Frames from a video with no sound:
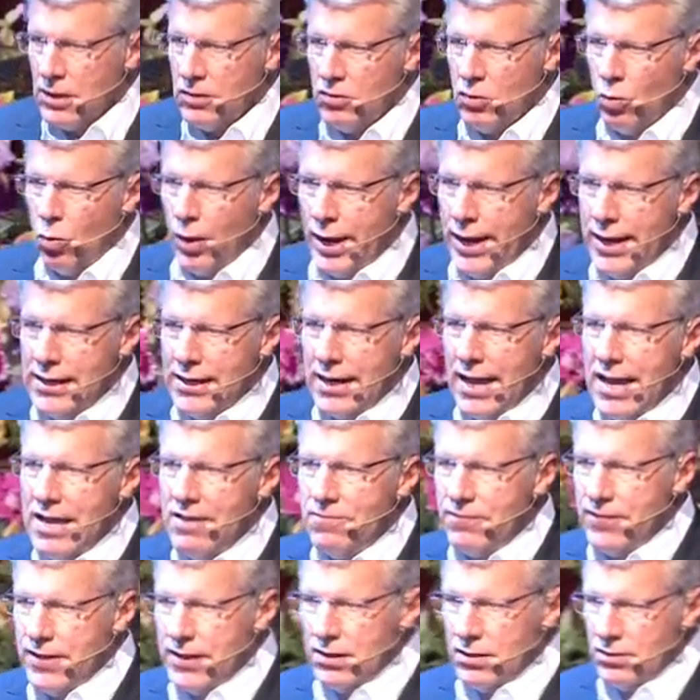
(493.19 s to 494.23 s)
The way
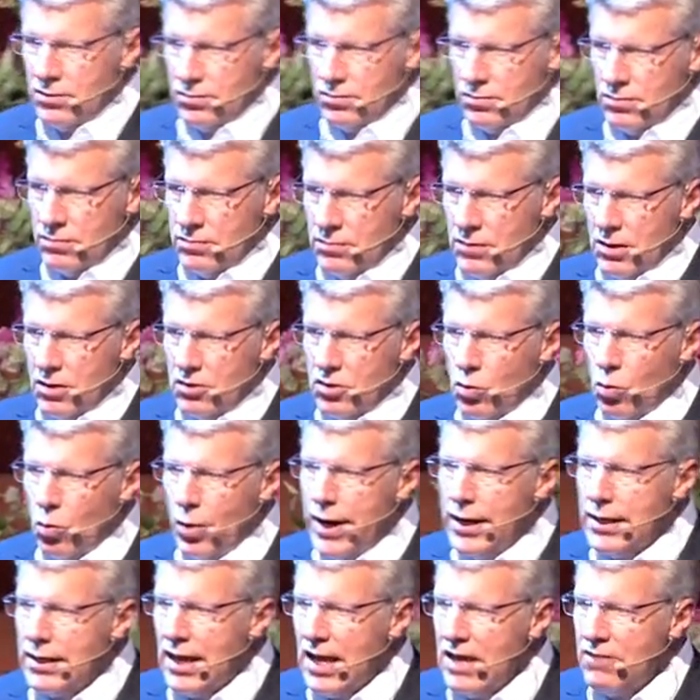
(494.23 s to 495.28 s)
life is, the
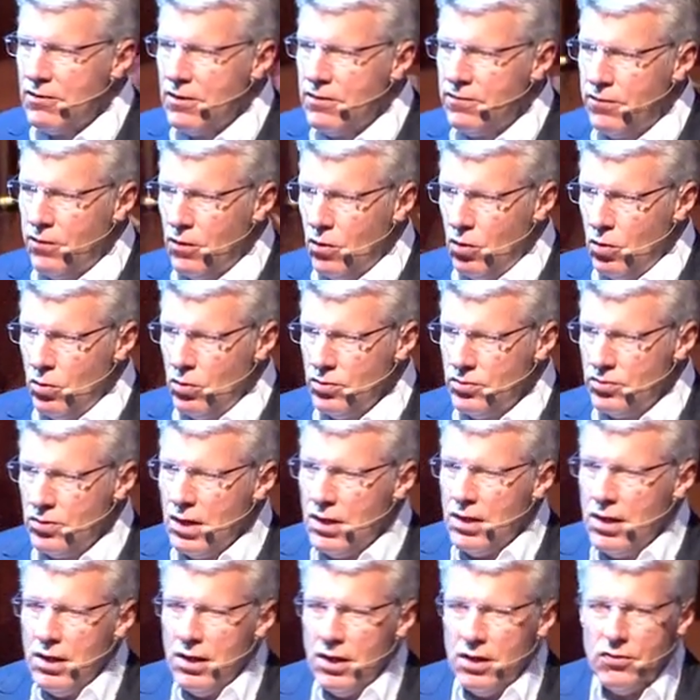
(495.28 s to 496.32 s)
way life unfolds,
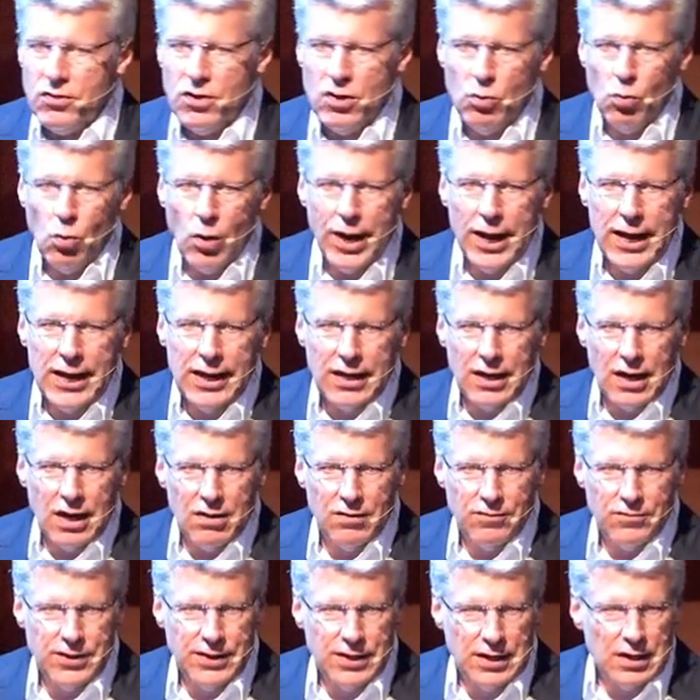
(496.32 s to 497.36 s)
the way
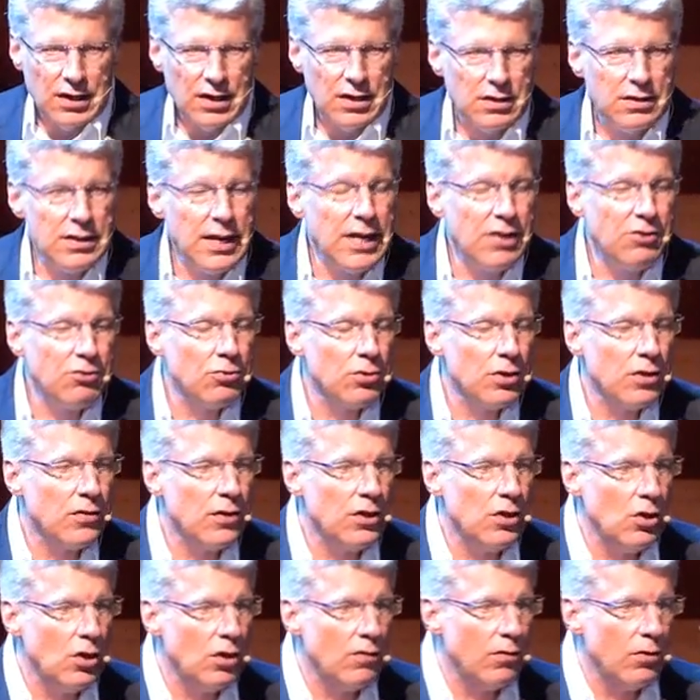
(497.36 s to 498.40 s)
of the nature of
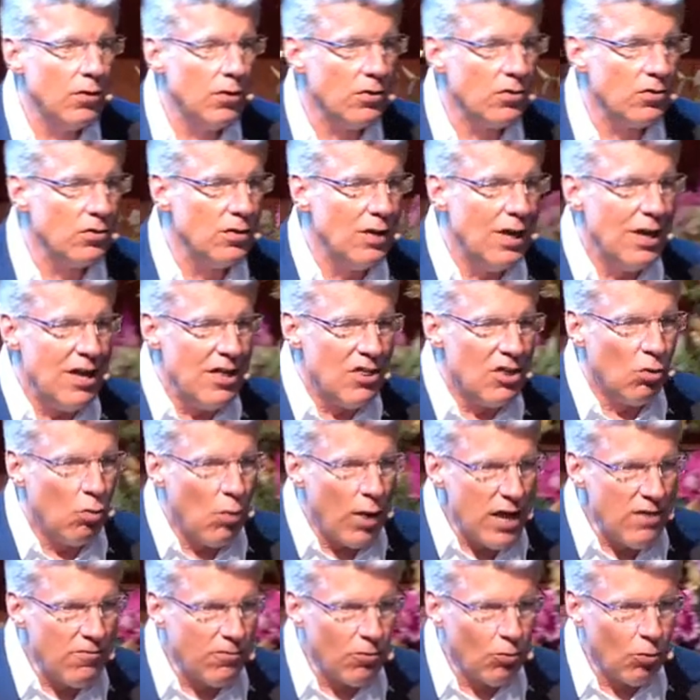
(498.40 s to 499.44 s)
the universe, the
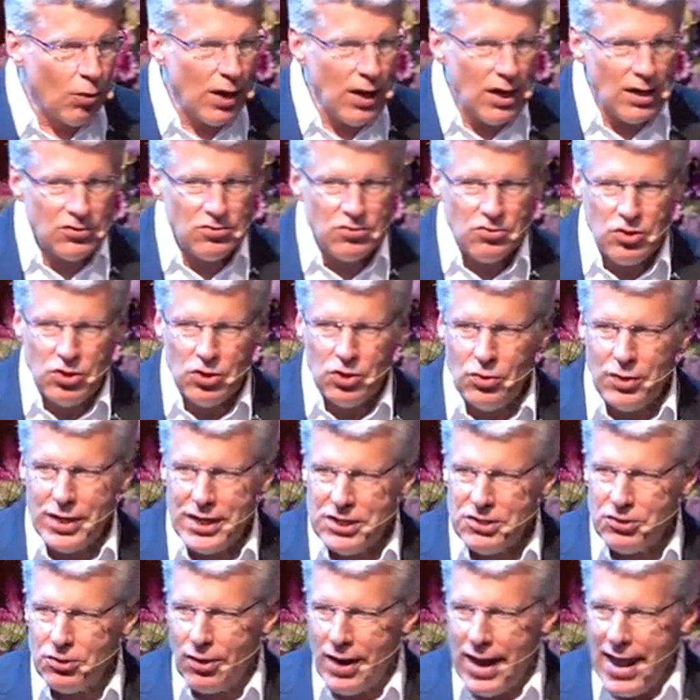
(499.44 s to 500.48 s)
way for us to
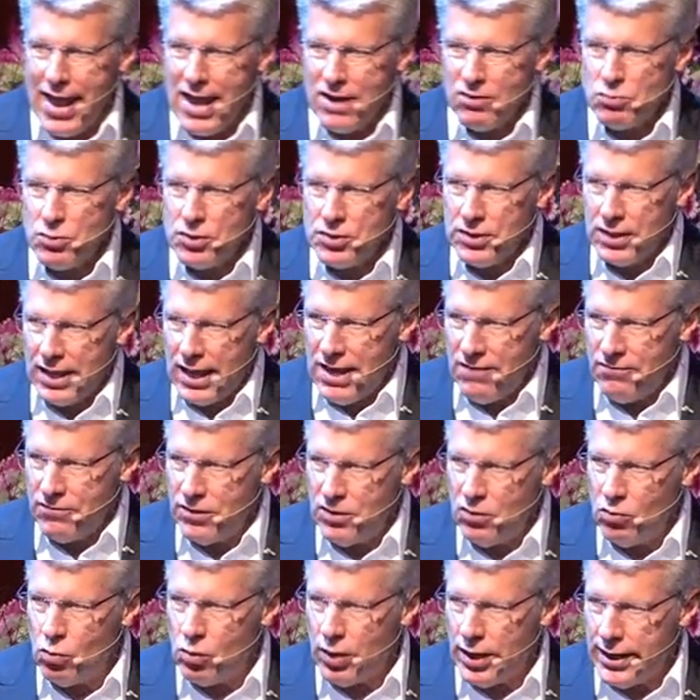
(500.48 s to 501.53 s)
interact with life
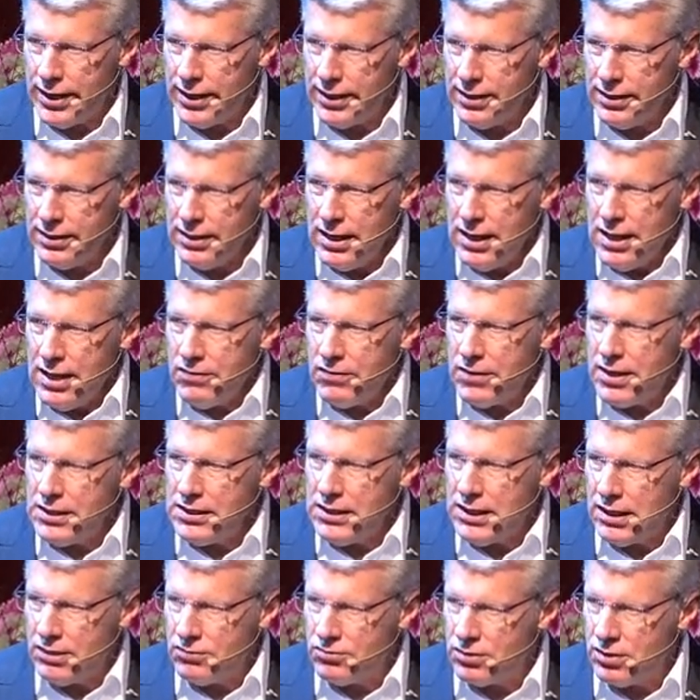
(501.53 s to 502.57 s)
in a way
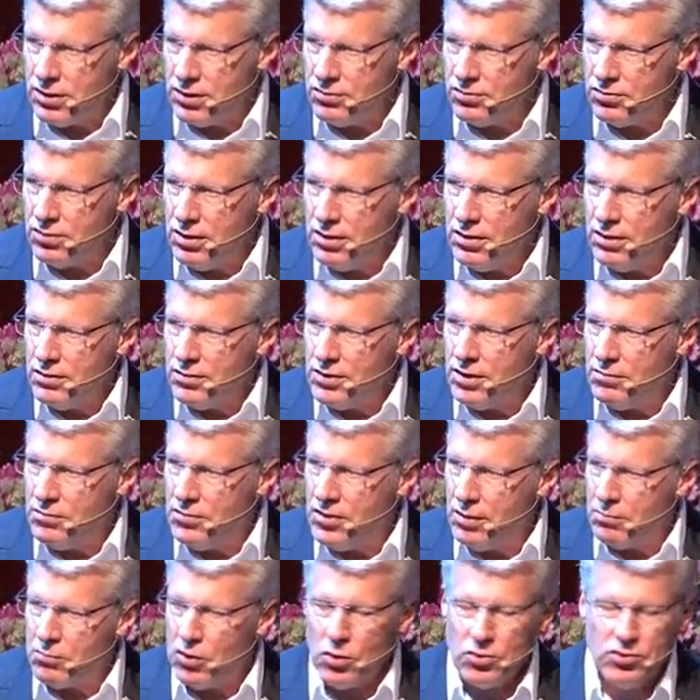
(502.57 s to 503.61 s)
that gives us
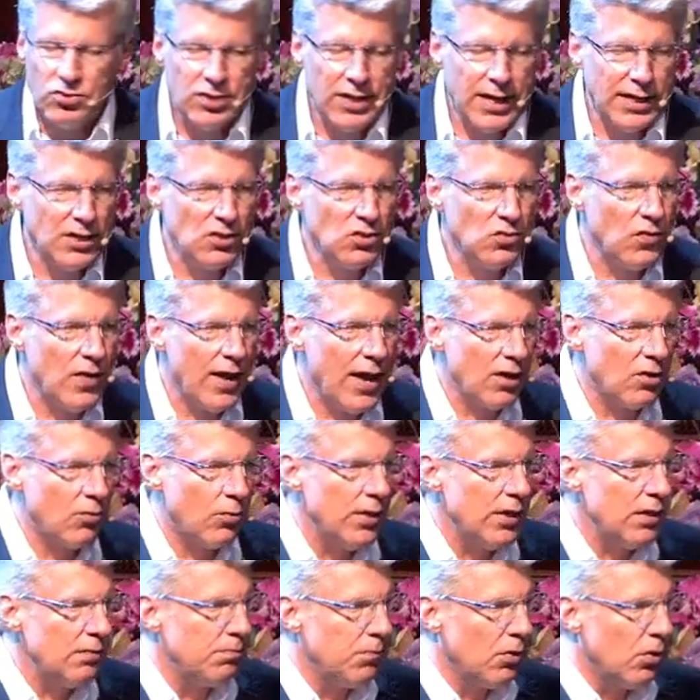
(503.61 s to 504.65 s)
the most
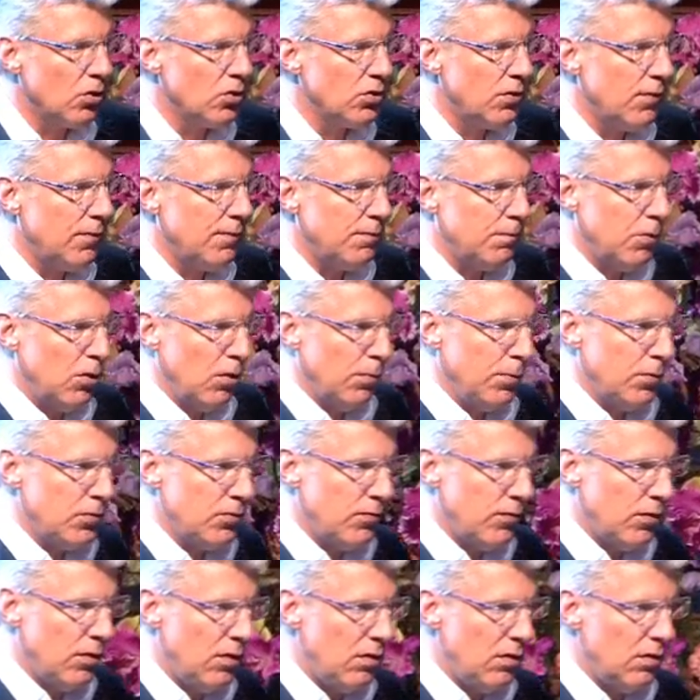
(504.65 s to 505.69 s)
satisfactory and
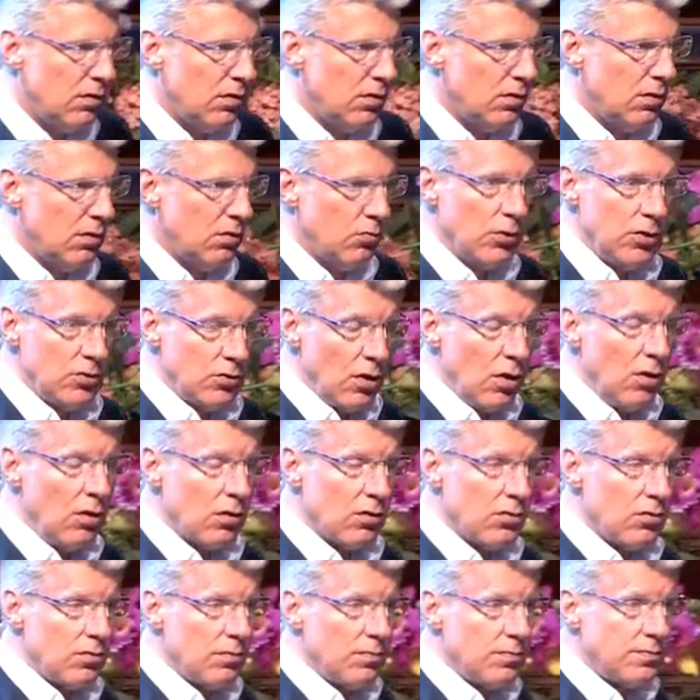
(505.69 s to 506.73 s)
purposeful
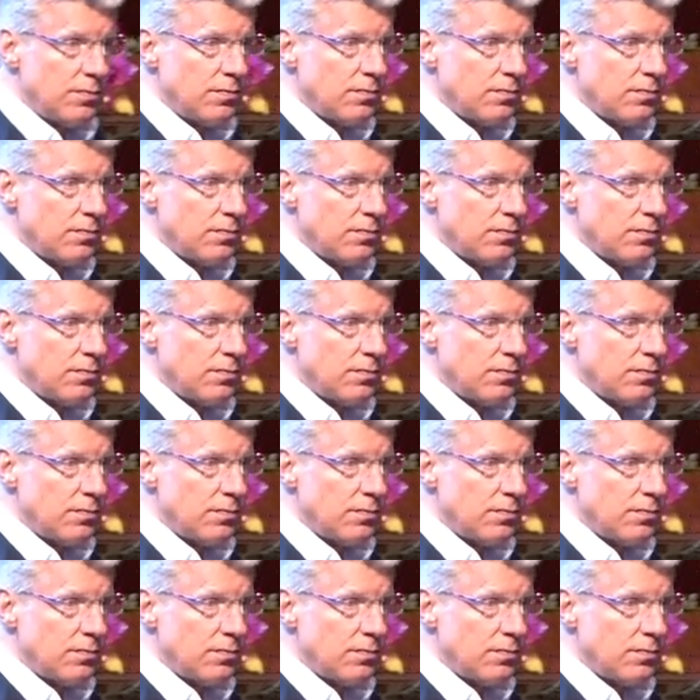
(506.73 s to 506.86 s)
results.